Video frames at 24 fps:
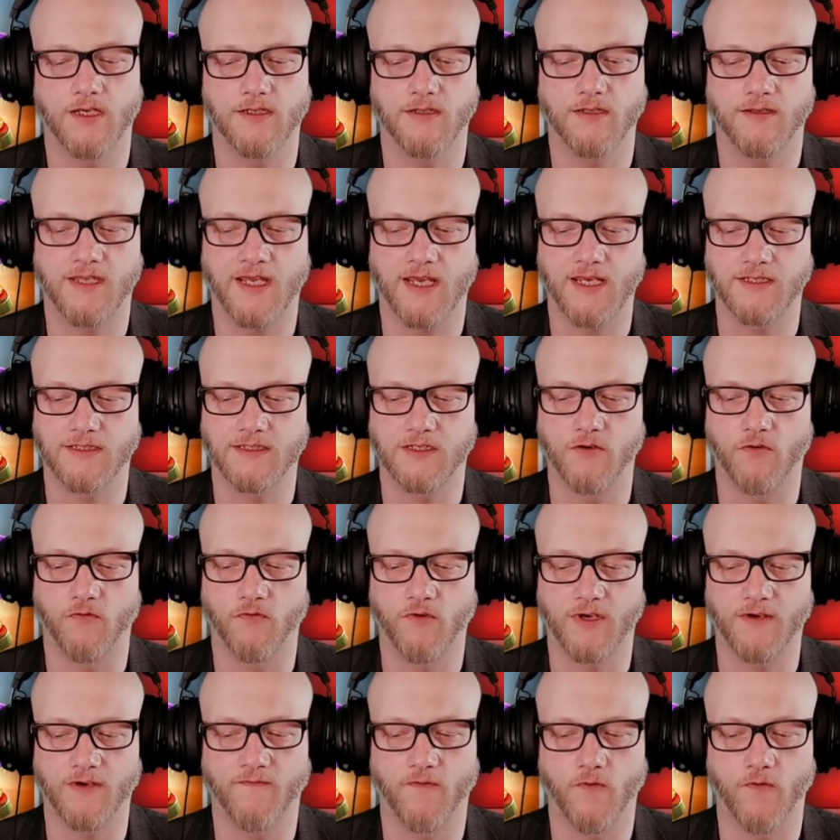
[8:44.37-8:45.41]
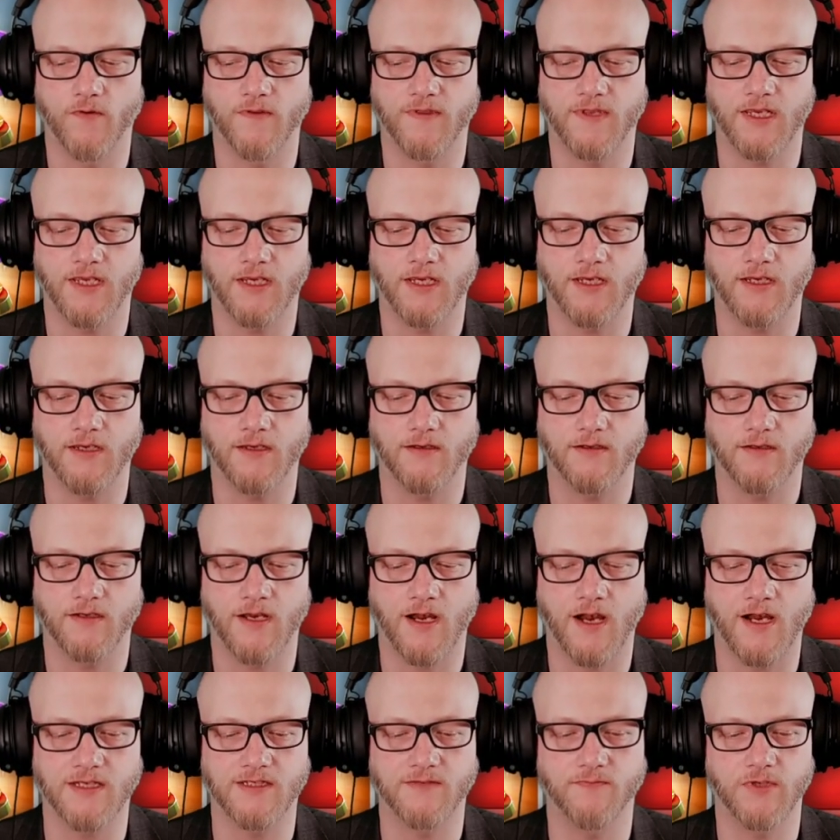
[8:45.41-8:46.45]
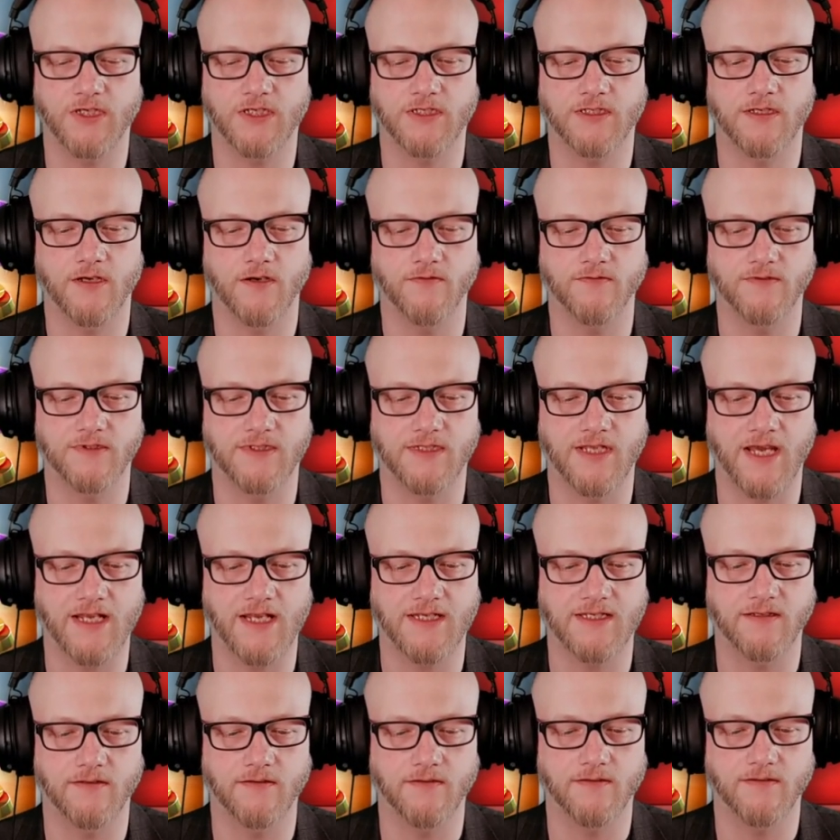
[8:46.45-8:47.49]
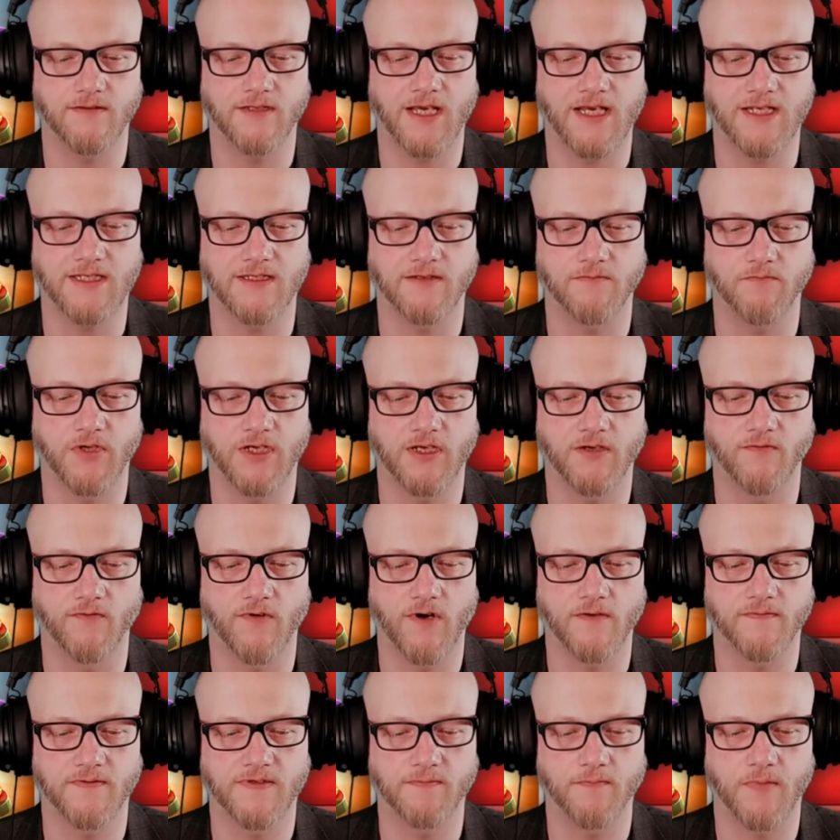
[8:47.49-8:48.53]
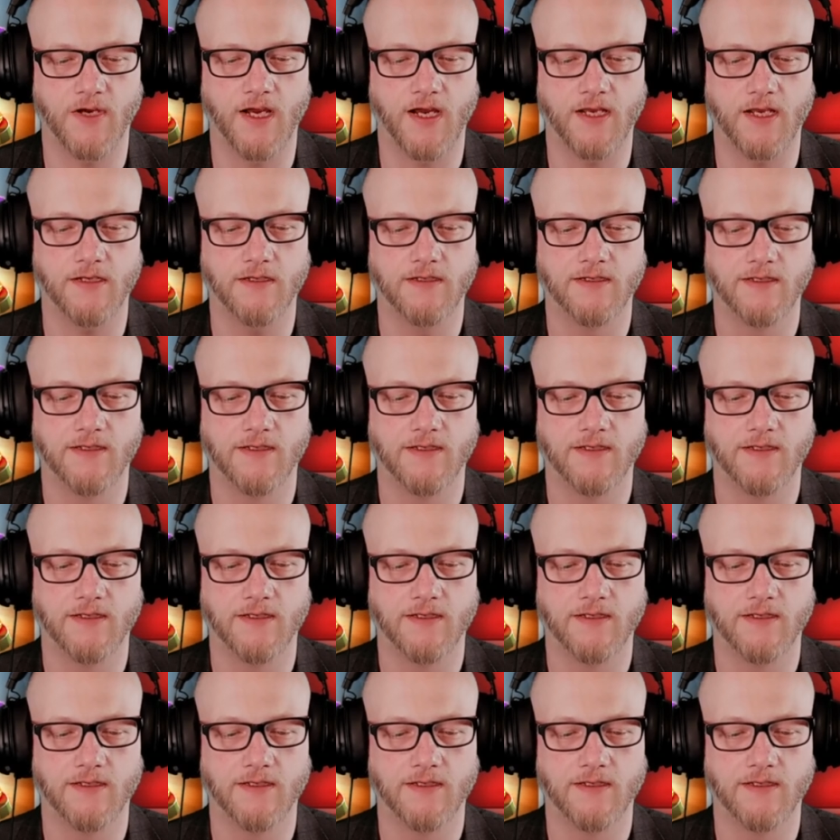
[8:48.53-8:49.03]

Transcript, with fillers: things going for the Cosmic Stones. That's a big rough spot.